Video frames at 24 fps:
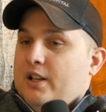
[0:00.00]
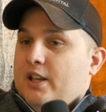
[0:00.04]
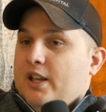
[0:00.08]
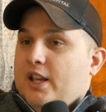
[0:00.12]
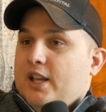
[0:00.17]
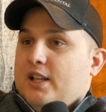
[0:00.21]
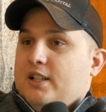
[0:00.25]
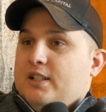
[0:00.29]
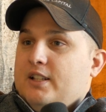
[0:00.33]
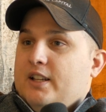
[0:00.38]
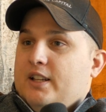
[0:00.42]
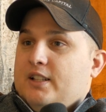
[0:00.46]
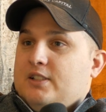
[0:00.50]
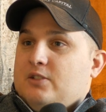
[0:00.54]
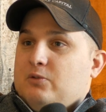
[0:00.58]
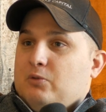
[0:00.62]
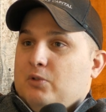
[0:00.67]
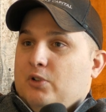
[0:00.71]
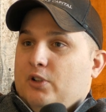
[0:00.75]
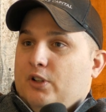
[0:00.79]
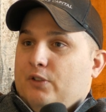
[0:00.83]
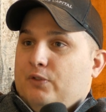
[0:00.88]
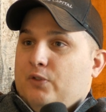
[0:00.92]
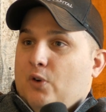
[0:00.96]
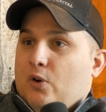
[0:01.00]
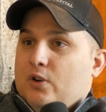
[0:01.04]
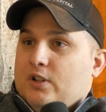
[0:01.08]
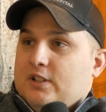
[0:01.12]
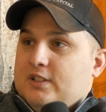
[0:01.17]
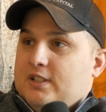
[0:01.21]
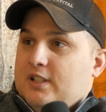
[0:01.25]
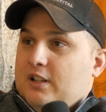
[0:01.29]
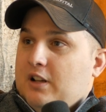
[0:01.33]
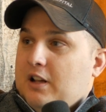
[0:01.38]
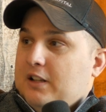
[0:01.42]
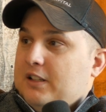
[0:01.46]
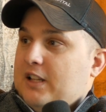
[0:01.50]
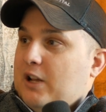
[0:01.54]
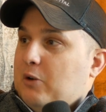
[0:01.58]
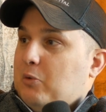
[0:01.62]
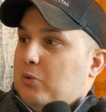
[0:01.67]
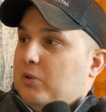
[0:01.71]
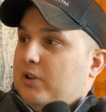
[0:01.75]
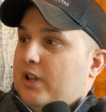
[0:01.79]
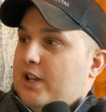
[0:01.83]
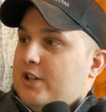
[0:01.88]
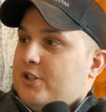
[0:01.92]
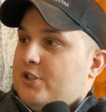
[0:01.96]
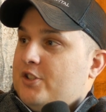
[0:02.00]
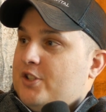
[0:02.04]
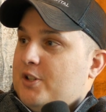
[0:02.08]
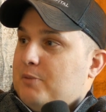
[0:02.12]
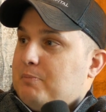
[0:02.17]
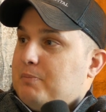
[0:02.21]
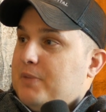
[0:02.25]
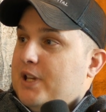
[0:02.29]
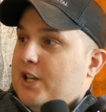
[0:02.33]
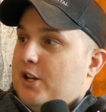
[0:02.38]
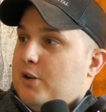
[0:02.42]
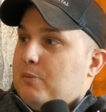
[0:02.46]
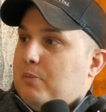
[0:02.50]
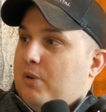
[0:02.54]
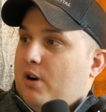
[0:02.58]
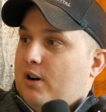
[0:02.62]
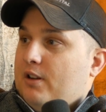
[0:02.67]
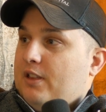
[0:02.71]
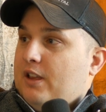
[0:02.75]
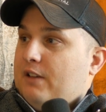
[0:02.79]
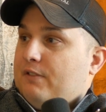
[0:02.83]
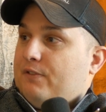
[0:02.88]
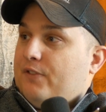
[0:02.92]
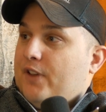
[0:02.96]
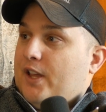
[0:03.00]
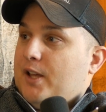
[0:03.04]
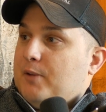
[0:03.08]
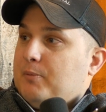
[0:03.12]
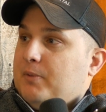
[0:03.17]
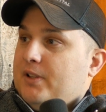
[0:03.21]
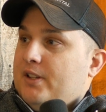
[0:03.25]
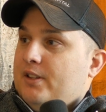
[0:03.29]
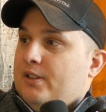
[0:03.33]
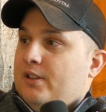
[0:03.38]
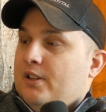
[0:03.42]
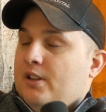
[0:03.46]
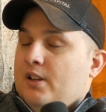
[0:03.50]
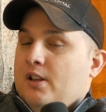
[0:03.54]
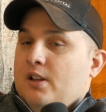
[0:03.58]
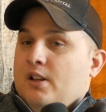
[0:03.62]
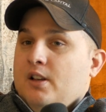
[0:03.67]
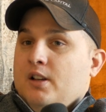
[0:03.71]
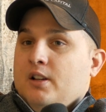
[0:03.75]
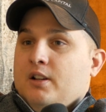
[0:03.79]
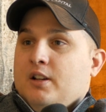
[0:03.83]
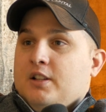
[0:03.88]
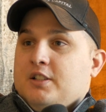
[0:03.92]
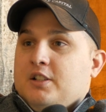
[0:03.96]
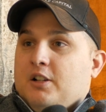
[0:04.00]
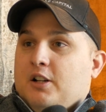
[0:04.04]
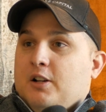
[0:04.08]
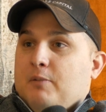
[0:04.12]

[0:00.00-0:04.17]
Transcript: It's really focusing on that relationship, being a part of that family. Because there